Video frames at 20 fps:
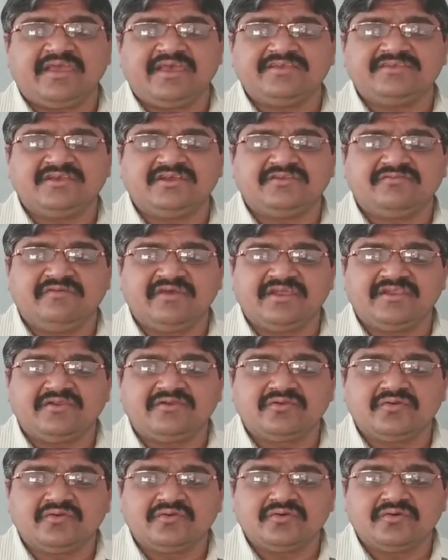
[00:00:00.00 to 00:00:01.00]
agent, where
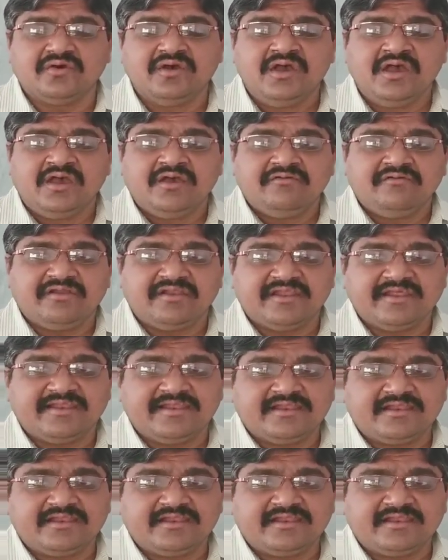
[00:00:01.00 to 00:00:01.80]
it